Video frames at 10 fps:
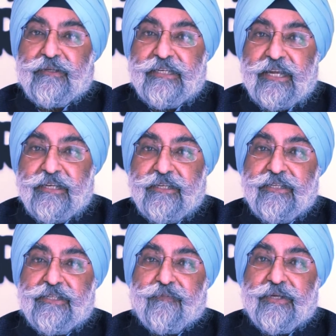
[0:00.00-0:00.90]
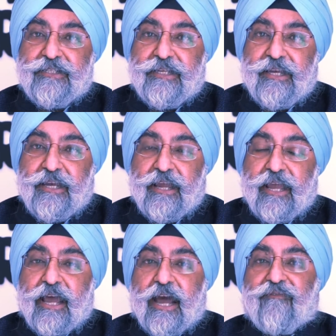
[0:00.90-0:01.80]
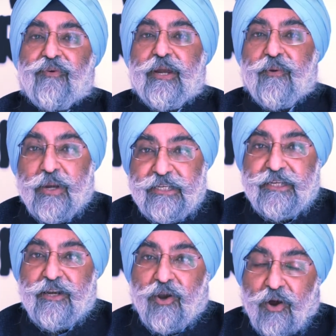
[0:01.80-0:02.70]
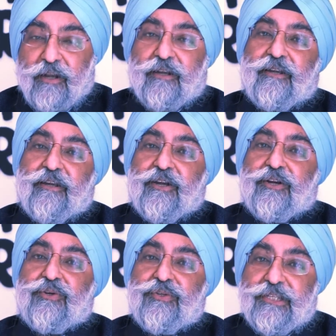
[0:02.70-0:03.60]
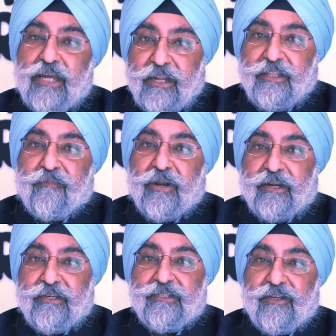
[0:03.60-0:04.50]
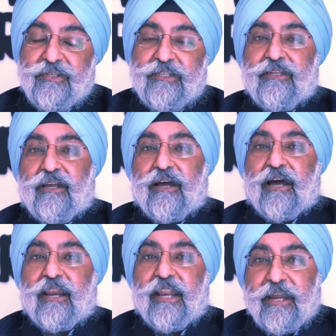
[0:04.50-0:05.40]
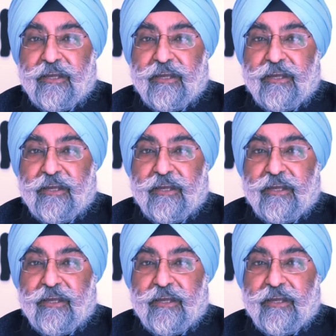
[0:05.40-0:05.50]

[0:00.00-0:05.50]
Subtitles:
dentists per se have to invest a lot to start their practice. Now this is unlike